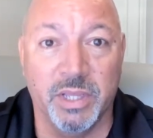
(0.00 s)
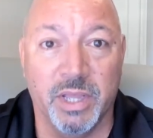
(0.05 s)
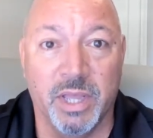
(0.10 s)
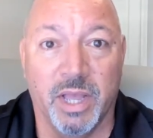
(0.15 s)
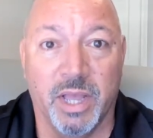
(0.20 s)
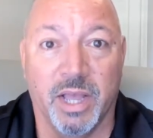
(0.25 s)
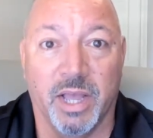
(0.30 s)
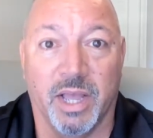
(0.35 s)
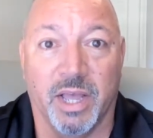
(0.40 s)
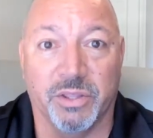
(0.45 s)

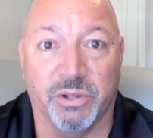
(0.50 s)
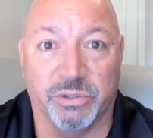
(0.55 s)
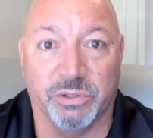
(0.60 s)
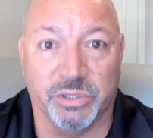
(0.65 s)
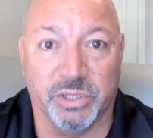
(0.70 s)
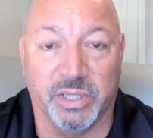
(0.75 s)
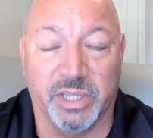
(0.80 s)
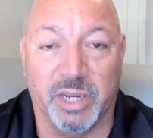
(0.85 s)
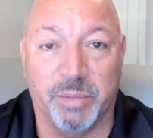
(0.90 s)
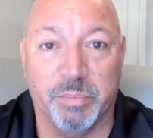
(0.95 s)
there's a
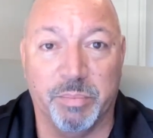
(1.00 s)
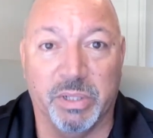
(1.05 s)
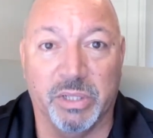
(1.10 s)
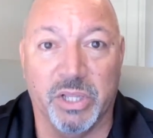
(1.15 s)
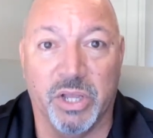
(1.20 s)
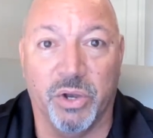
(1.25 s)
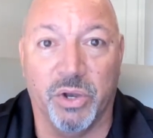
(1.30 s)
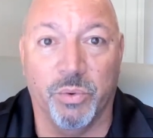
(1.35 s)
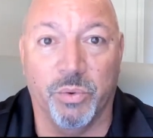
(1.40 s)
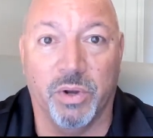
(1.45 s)
link
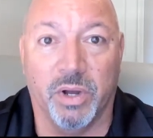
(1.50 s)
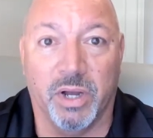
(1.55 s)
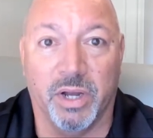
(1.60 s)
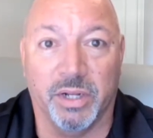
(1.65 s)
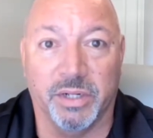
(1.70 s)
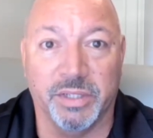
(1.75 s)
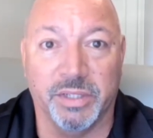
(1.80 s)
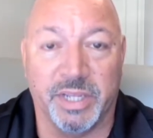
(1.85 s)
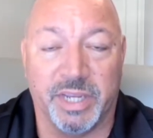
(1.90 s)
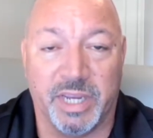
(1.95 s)
below
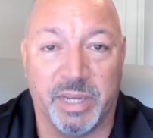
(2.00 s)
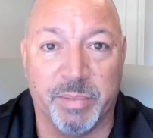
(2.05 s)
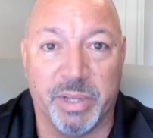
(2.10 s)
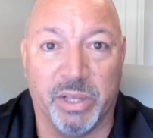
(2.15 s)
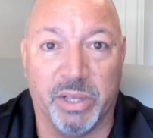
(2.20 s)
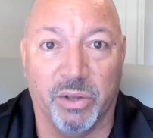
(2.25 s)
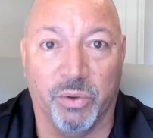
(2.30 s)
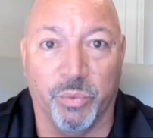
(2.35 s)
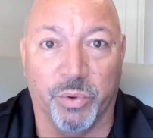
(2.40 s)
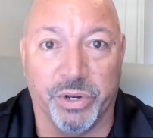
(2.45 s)
on the
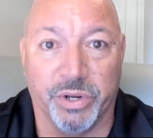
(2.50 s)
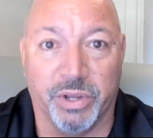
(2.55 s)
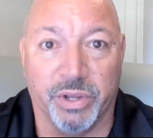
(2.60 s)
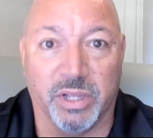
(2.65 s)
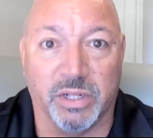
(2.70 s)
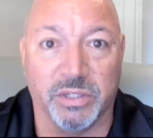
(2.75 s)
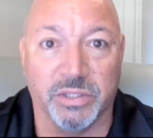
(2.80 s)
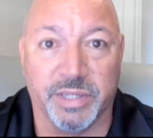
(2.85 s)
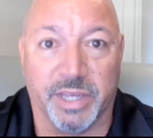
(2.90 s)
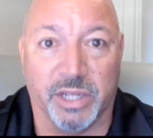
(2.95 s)
email where you
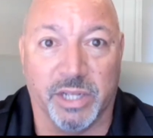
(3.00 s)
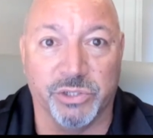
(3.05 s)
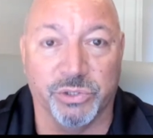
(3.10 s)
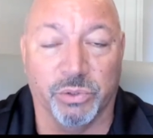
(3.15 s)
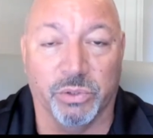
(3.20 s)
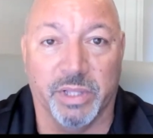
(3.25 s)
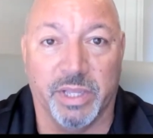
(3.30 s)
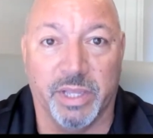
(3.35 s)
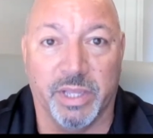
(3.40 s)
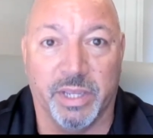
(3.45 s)
can
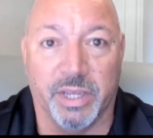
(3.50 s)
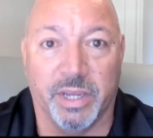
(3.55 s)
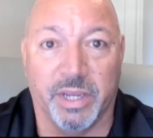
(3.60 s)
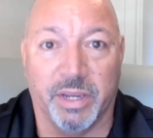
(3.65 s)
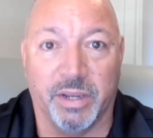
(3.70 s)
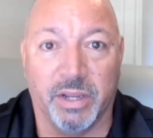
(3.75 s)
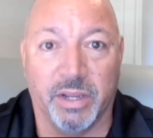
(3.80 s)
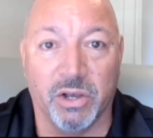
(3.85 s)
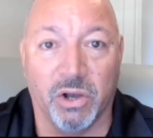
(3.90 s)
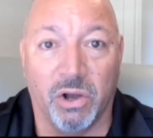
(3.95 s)
schedule
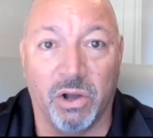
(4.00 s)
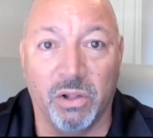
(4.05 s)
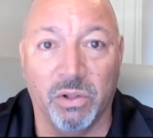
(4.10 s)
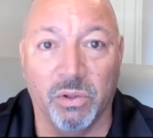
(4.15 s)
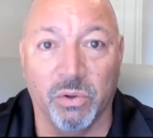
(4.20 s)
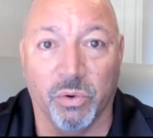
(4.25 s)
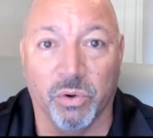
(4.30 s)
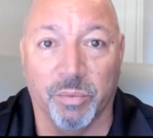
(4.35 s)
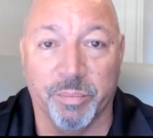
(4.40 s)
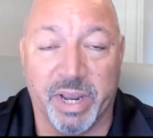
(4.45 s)
a call
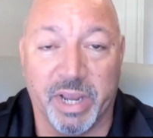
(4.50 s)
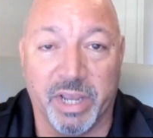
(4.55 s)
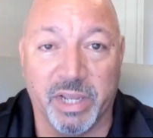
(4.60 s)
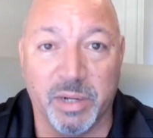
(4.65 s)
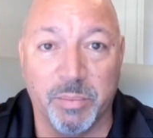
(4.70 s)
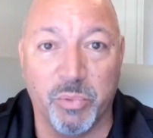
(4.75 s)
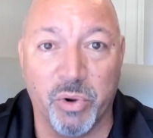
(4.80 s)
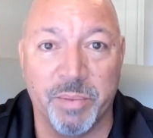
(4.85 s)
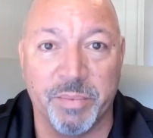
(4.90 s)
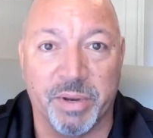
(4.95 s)
or make an
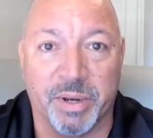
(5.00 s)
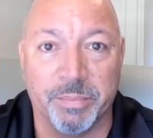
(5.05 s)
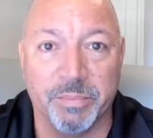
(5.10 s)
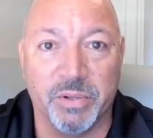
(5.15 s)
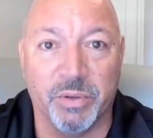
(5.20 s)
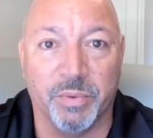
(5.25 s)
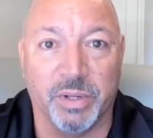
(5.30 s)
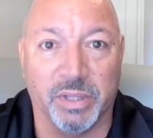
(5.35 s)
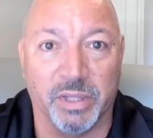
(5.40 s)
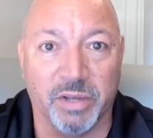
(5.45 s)
appointment.
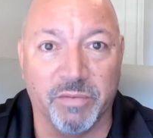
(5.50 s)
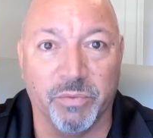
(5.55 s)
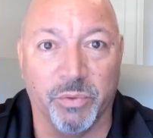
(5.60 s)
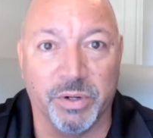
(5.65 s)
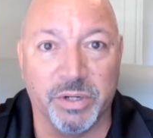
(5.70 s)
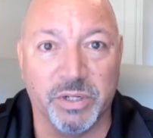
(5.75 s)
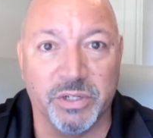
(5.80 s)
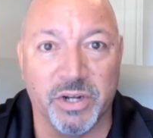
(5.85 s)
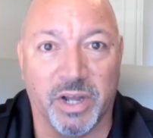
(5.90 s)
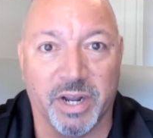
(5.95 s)
We look forward
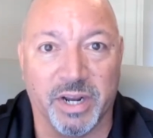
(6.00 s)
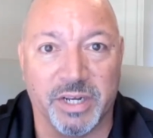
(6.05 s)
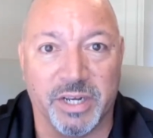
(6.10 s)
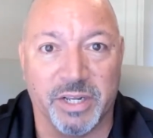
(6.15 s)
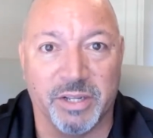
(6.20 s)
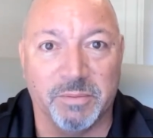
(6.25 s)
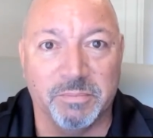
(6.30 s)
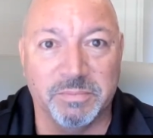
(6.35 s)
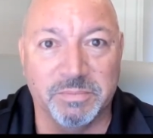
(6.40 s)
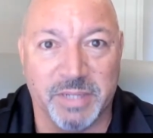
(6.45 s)
to talking to
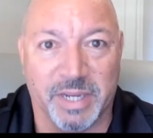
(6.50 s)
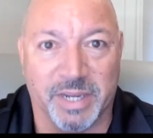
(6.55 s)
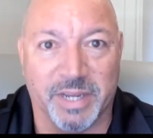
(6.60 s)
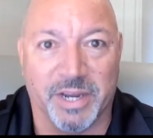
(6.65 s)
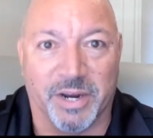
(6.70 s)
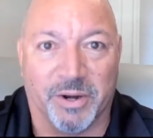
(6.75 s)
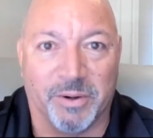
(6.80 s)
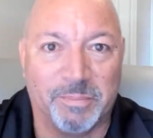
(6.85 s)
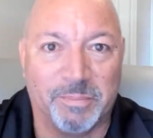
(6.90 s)
you. Take care.